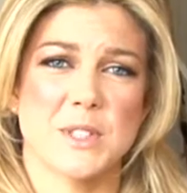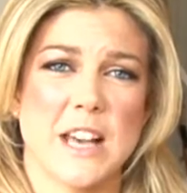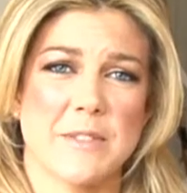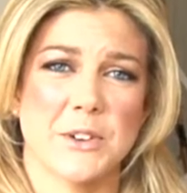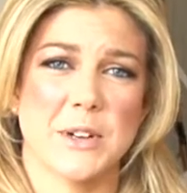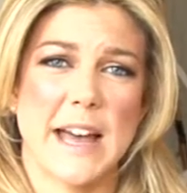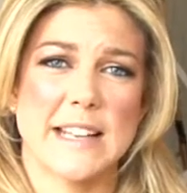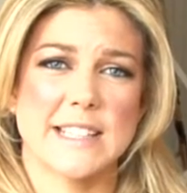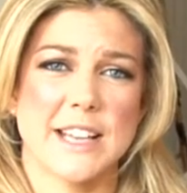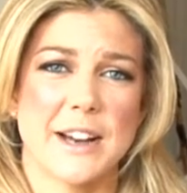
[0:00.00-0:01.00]
with cervical
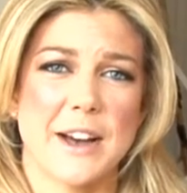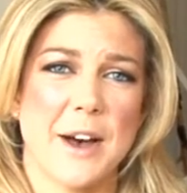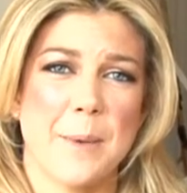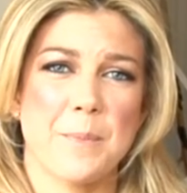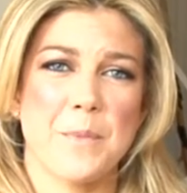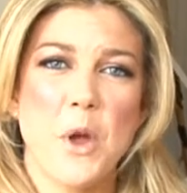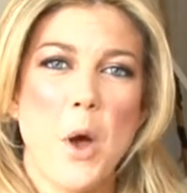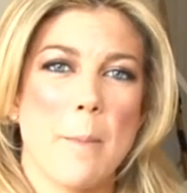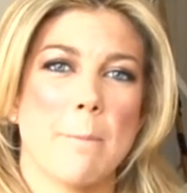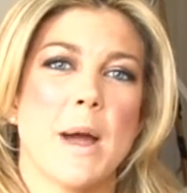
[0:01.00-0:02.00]
cancer, um,
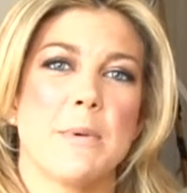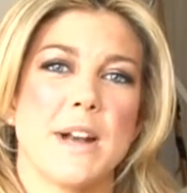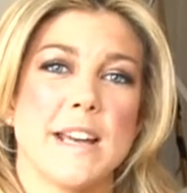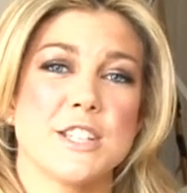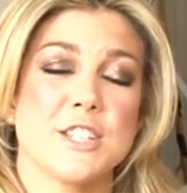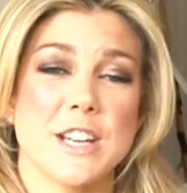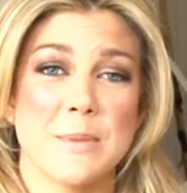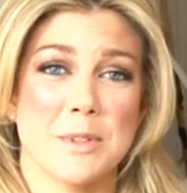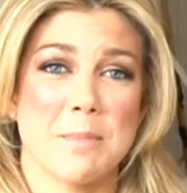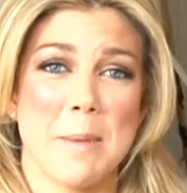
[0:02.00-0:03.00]
my
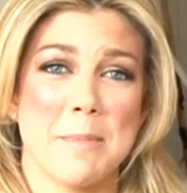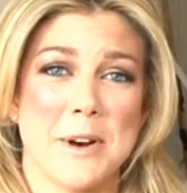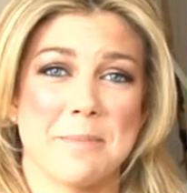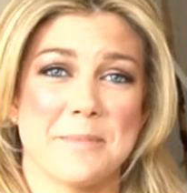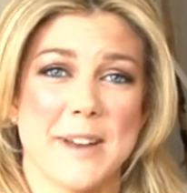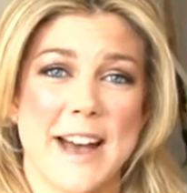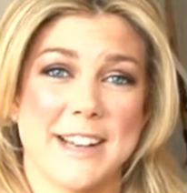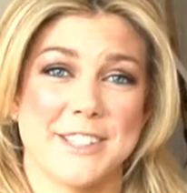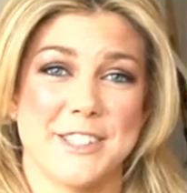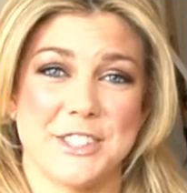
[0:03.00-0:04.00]
relationship with my mum
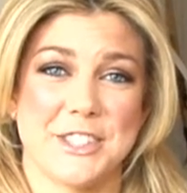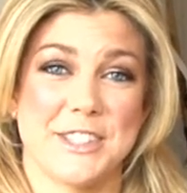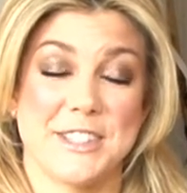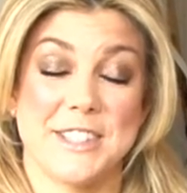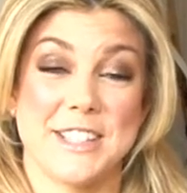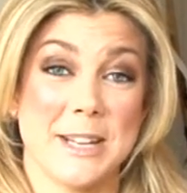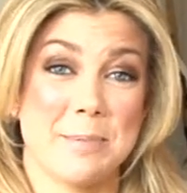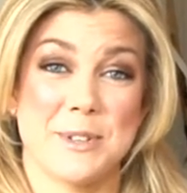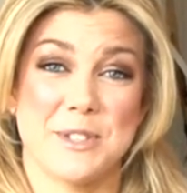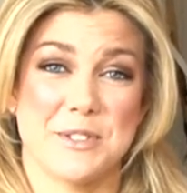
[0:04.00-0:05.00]
has just
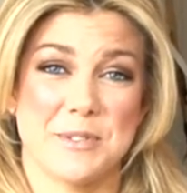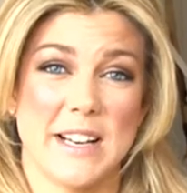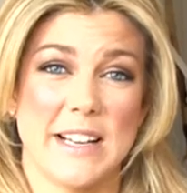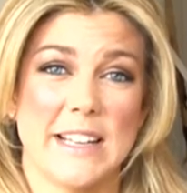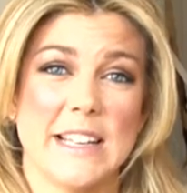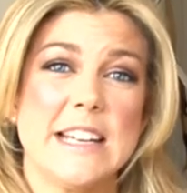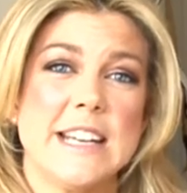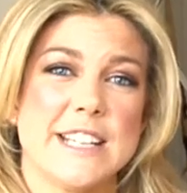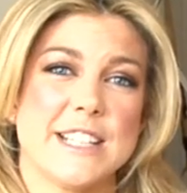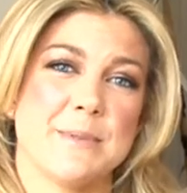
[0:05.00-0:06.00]
deepened, really.
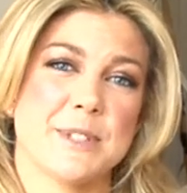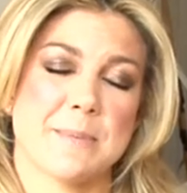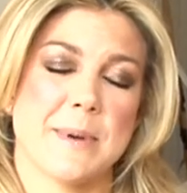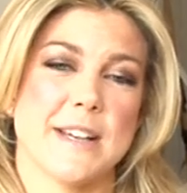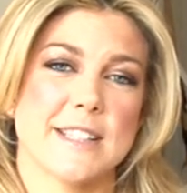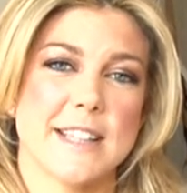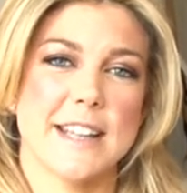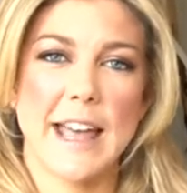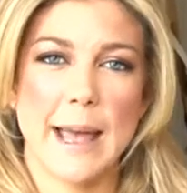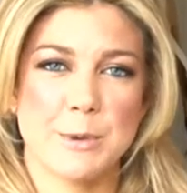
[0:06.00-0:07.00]
She was the person
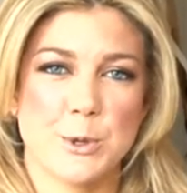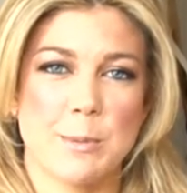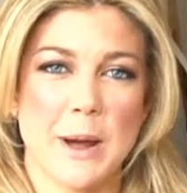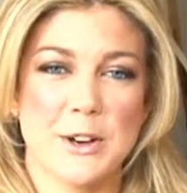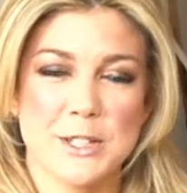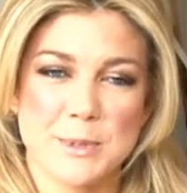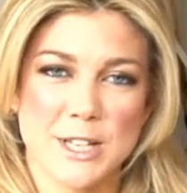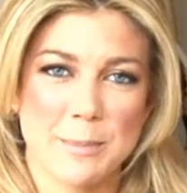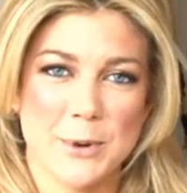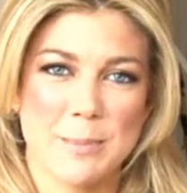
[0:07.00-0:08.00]
that came to all my
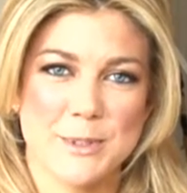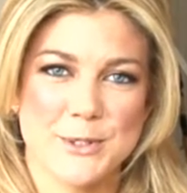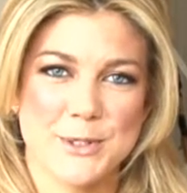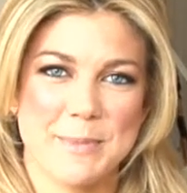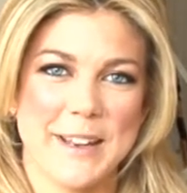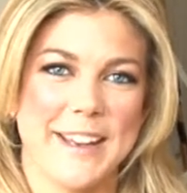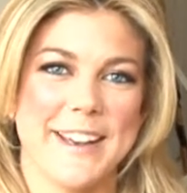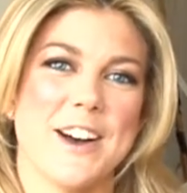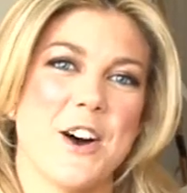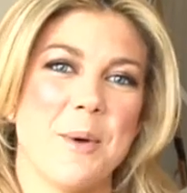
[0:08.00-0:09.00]
hospital appointments with
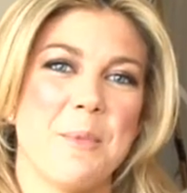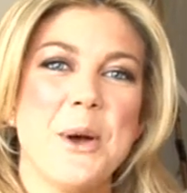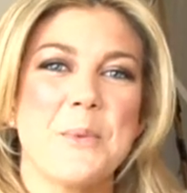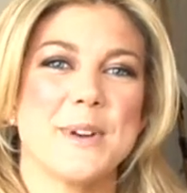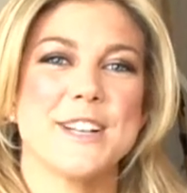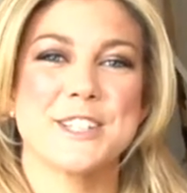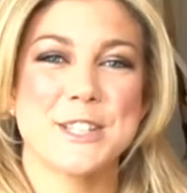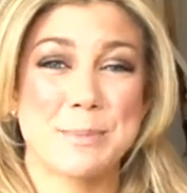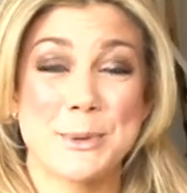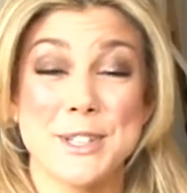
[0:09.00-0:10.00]
me. Um, we listened
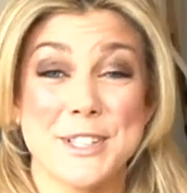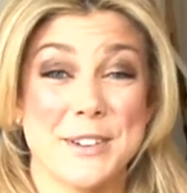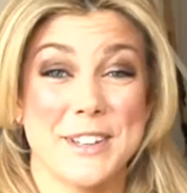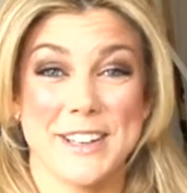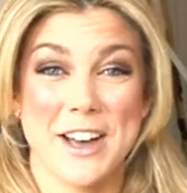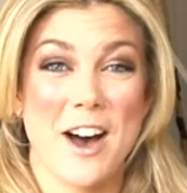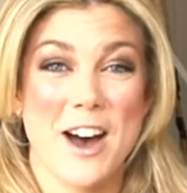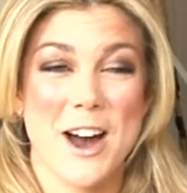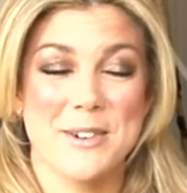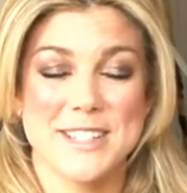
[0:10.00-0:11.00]
to Boyzone in the
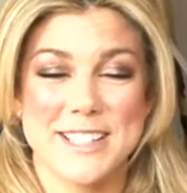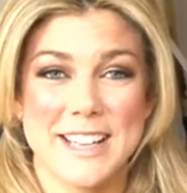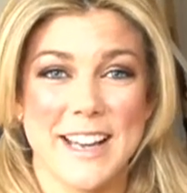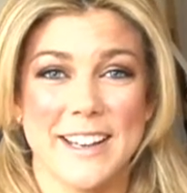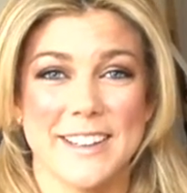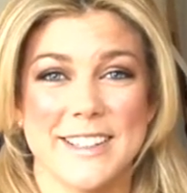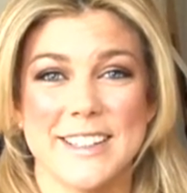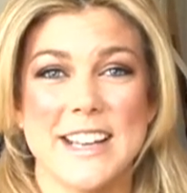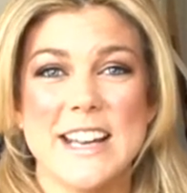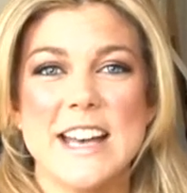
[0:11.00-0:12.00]
car and sing,
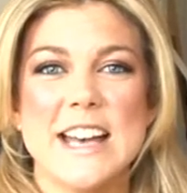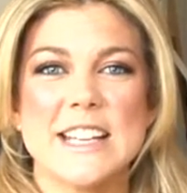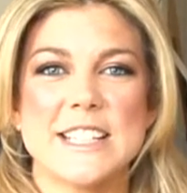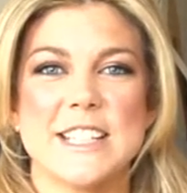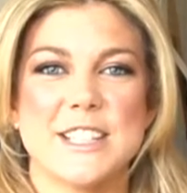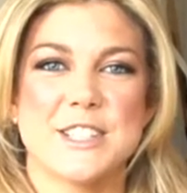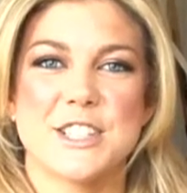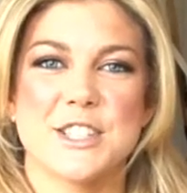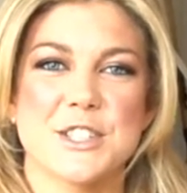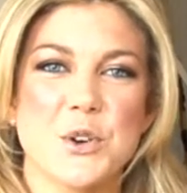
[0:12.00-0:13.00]
and she,
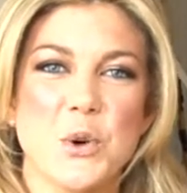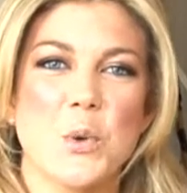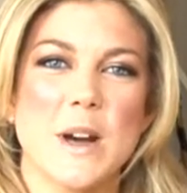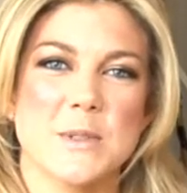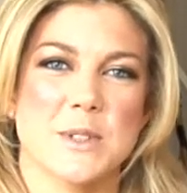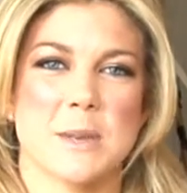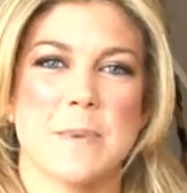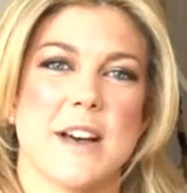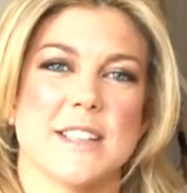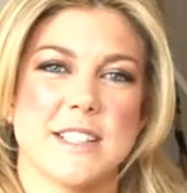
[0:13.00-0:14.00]
she just always was the
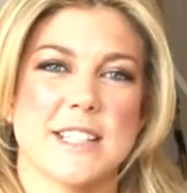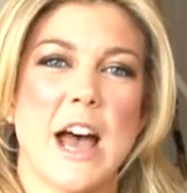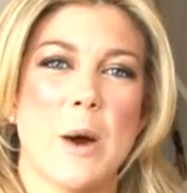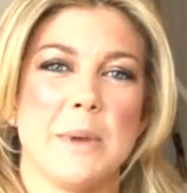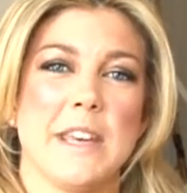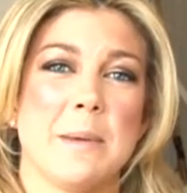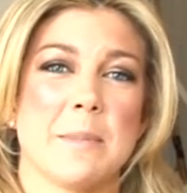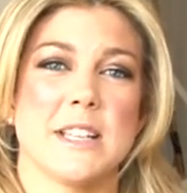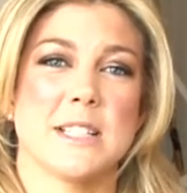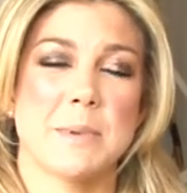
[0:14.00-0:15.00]
person to help me keep
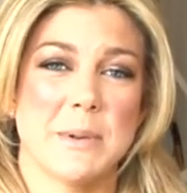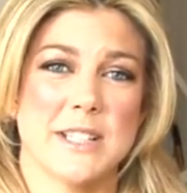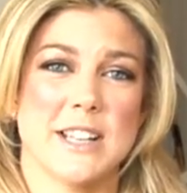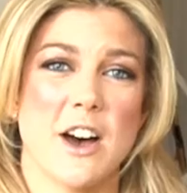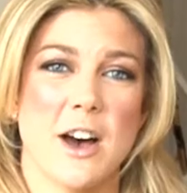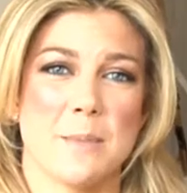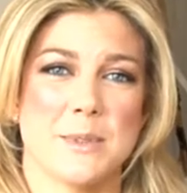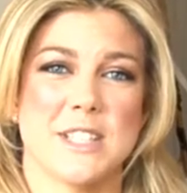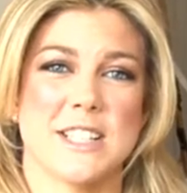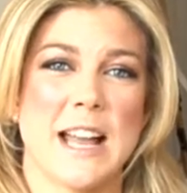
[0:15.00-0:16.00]
my spirits up.
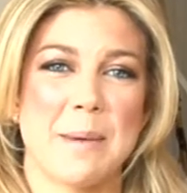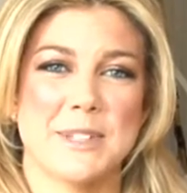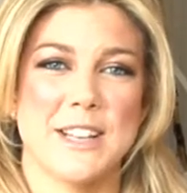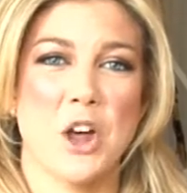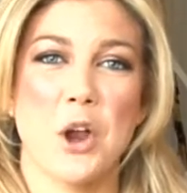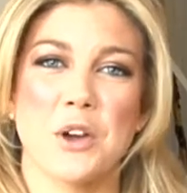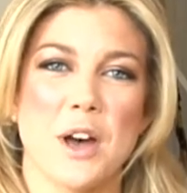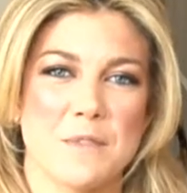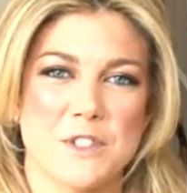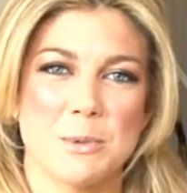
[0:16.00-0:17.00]
She slept in
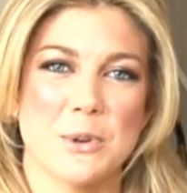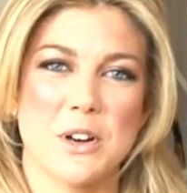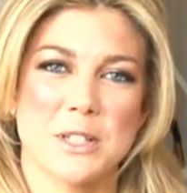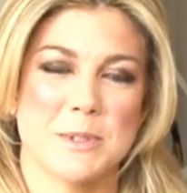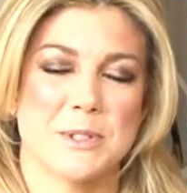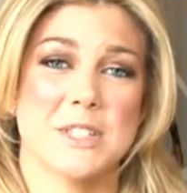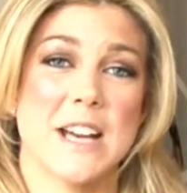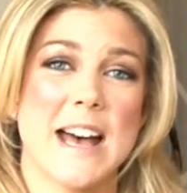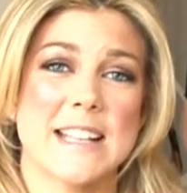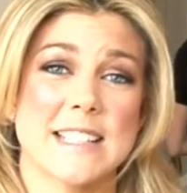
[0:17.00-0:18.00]
uncomfortable hospital
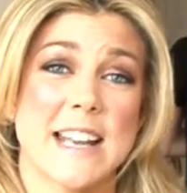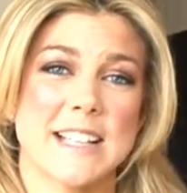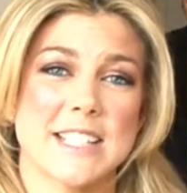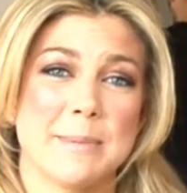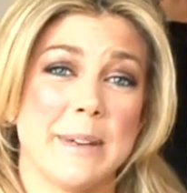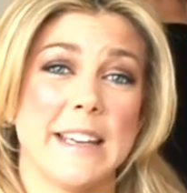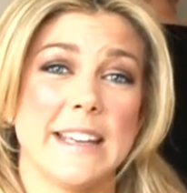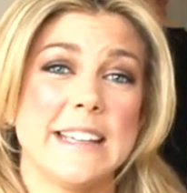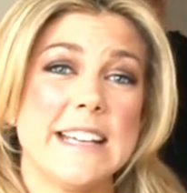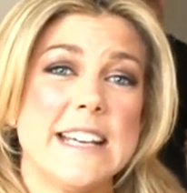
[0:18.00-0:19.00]
chairs next to
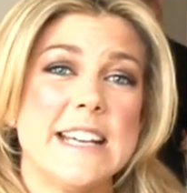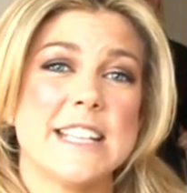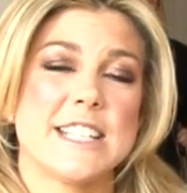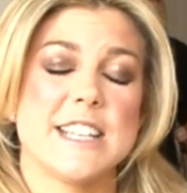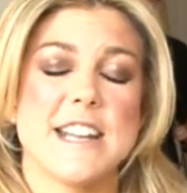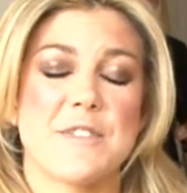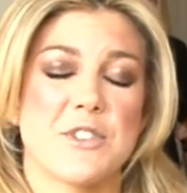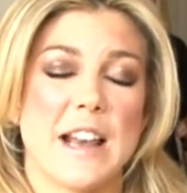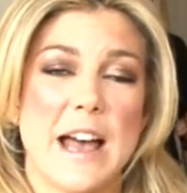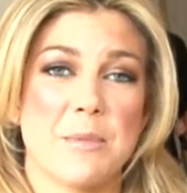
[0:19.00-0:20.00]
me. She
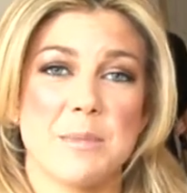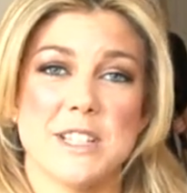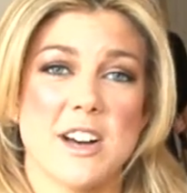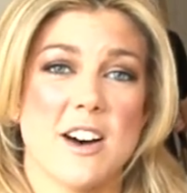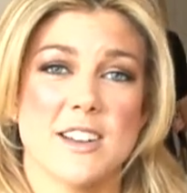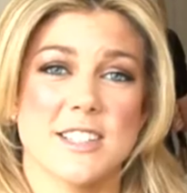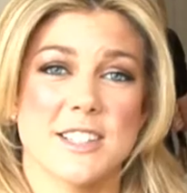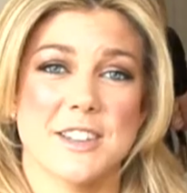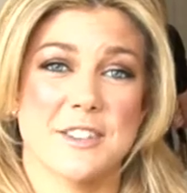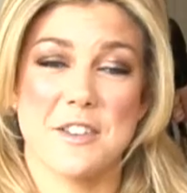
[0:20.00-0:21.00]
never allowed me to ask
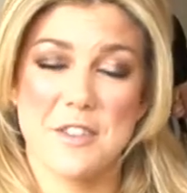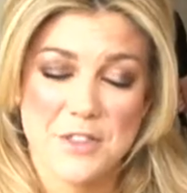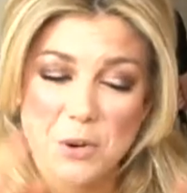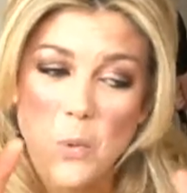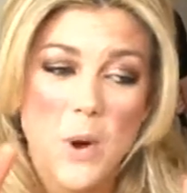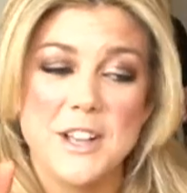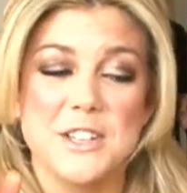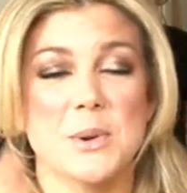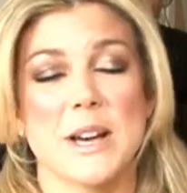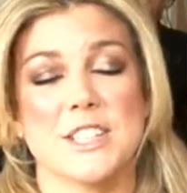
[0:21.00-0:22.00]
the worst
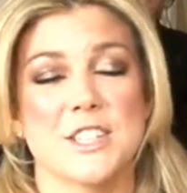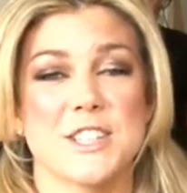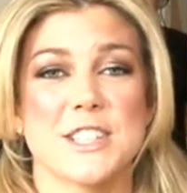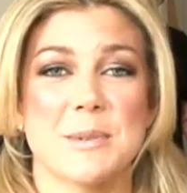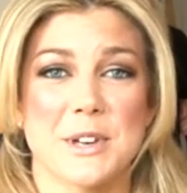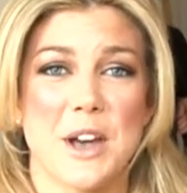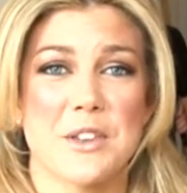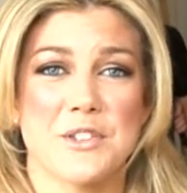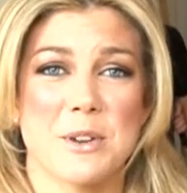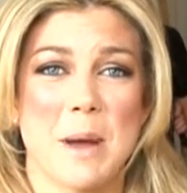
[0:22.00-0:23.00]
questions that were
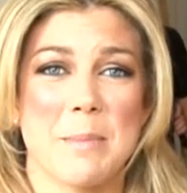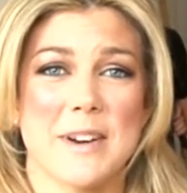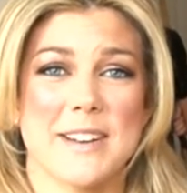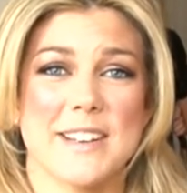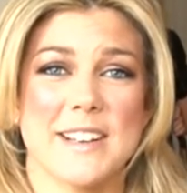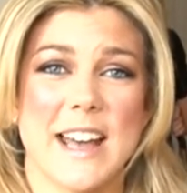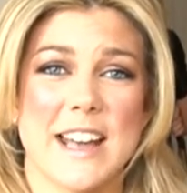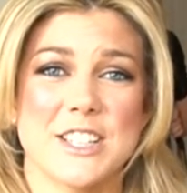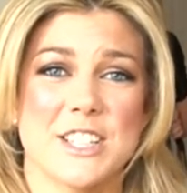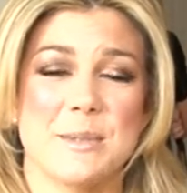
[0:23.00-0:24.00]
going through my mind,
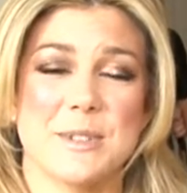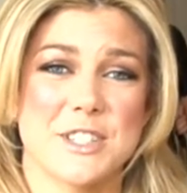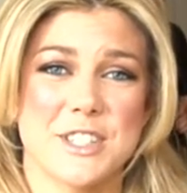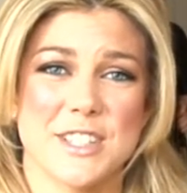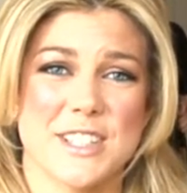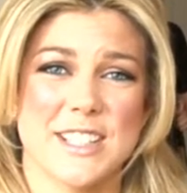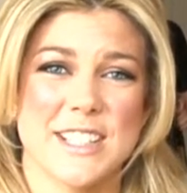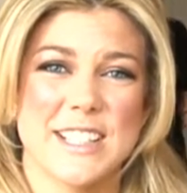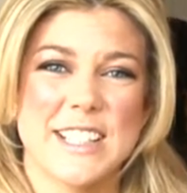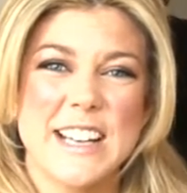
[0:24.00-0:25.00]
and she was just,